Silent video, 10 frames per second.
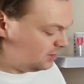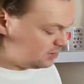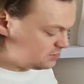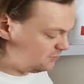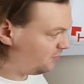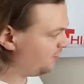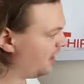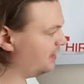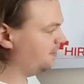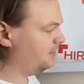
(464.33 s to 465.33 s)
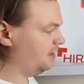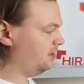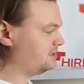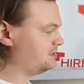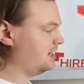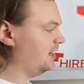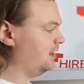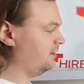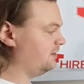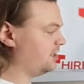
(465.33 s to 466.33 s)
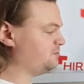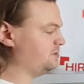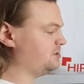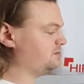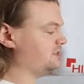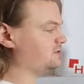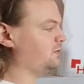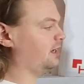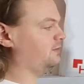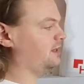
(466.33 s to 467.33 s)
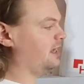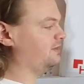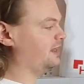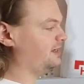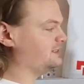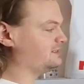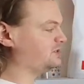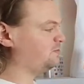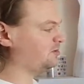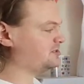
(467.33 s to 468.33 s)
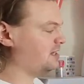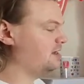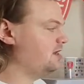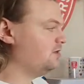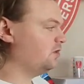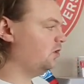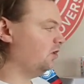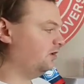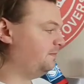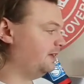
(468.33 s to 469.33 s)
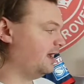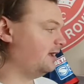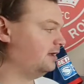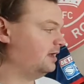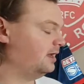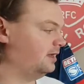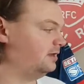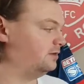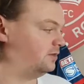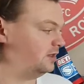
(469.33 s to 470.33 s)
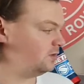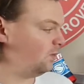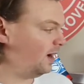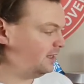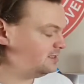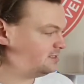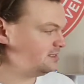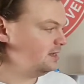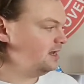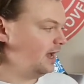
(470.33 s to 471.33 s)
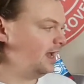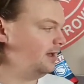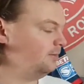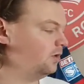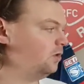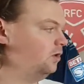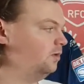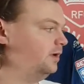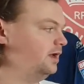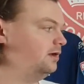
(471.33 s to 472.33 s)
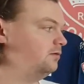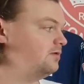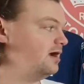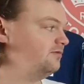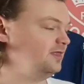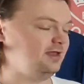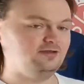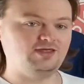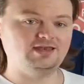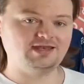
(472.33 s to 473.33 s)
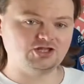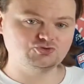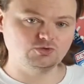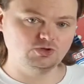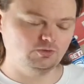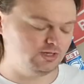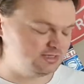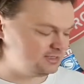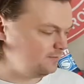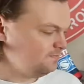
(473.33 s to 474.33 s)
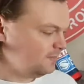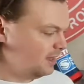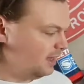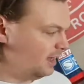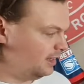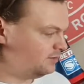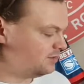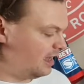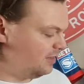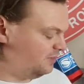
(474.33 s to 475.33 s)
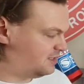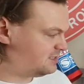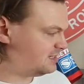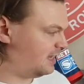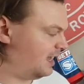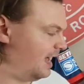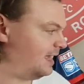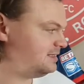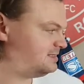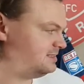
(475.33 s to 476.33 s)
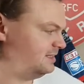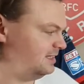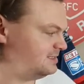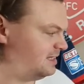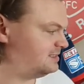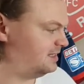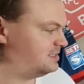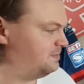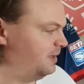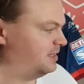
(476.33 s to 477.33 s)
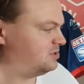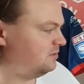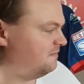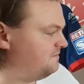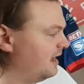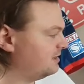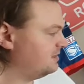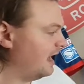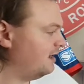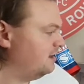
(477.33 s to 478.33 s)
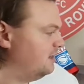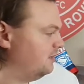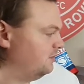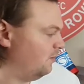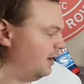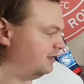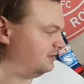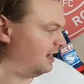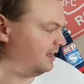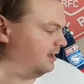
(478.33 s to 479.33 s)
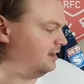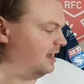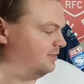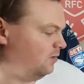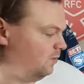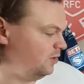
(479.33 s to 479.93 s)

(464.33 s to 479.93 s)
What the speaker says: So we've got the higher base, the Archbishop Centum Academy and the NEC sponsor that all appear in the white colourway rather than their natural colourways. And this adds to the aesthetics based on the fact that the word Dagger and the 1